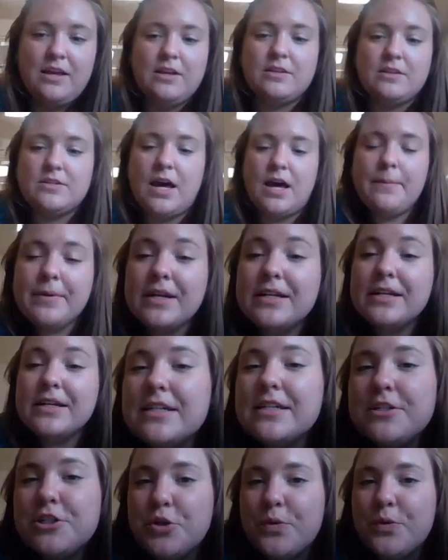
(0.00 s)
So I'm going
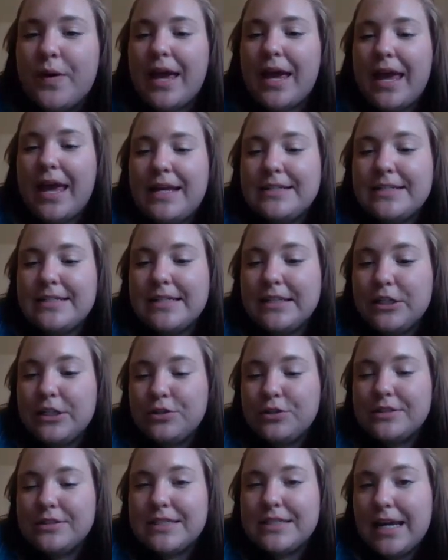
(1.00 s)
to teach you a handy
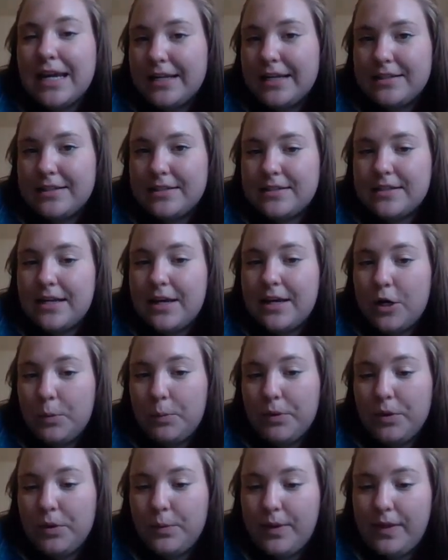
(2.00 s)
little dance to
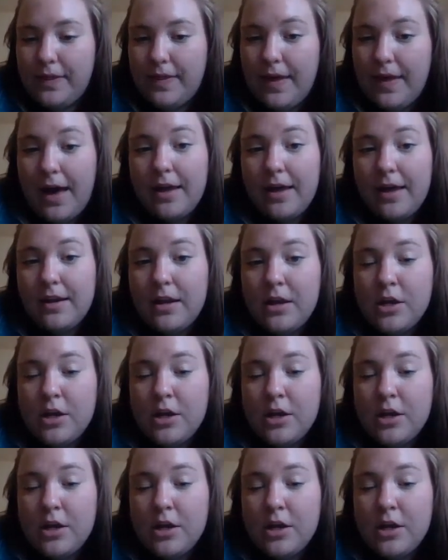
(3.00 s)
help you with that.